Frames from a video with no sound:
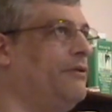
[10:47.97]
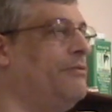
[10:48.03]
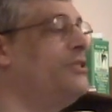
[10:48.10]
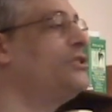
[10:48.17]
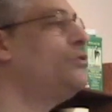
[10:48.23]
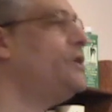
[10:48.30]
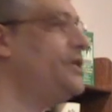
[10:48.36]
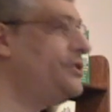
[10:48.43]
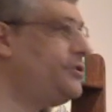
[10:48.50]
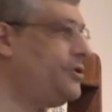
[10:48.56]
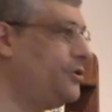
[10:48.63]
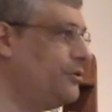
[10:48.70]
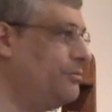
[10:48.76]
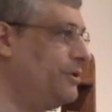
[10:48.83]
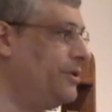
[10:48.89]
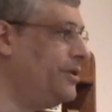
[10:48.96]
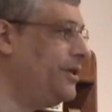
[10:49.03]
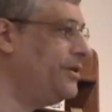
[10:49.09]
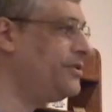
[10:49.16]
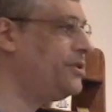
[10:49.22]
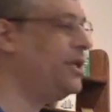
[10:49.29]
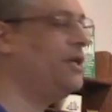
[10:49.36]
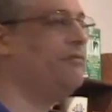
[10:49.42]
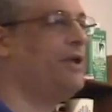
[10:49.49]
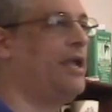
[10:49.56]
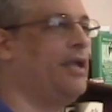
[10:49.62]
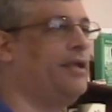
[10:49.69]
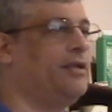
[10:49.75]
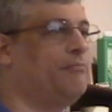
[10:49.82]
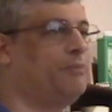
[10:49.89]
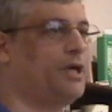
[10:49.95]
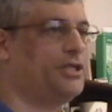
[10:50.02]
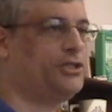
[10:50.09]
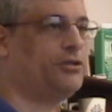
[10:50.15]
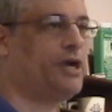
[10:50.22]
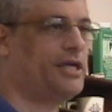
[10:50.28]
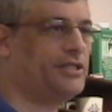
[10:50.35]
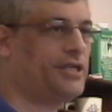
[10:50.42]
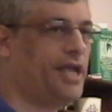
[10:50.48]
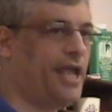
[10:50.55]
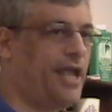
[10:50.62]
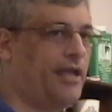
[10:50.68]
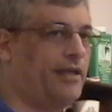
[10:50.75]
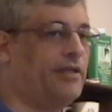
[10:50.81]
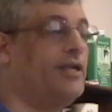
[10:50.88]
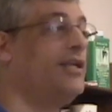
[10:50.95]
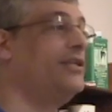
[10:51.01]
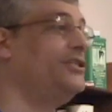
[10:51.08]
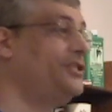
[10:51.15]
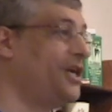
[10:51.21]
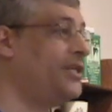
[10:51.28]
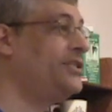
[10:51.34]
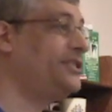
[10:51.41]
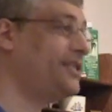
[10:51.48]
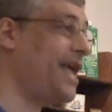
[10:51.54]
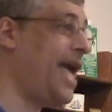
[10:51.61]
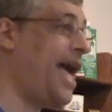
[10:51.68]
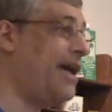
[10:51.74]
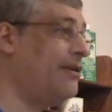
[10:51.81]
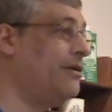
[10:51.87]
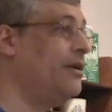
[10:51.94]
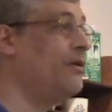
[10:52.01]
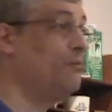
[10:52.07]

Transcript: squeeze tube instead of a pressurized can. Just that